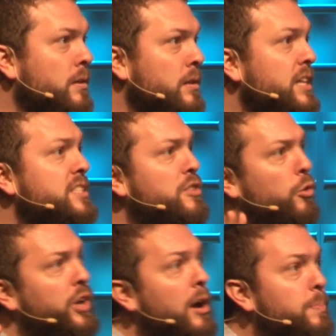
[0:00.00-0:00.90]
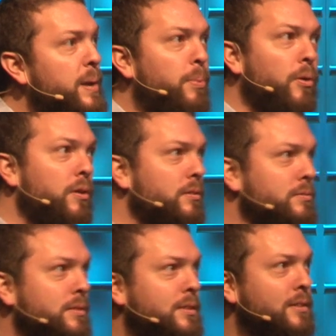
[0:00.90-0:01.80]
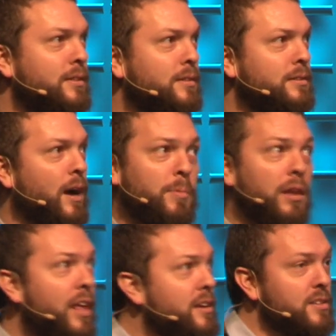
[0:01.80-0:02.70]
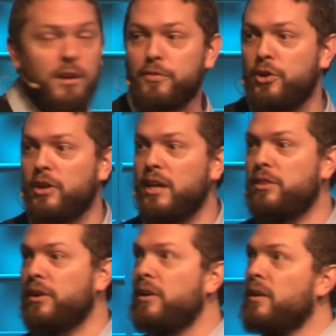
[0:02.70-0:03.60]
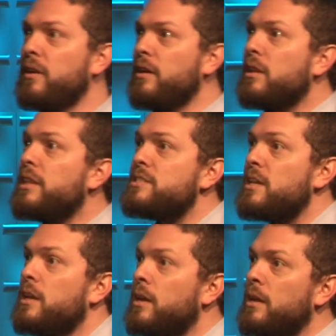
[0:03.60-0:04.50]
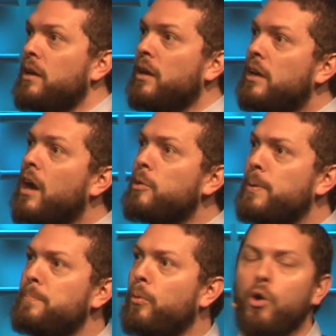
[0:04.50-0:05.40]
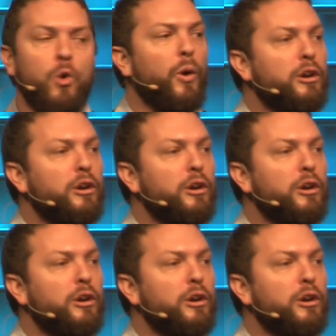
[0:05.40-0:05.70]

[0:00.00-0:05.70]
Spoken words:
Listen though, young people, I'm not letting us off the hook either. Listen, young people, we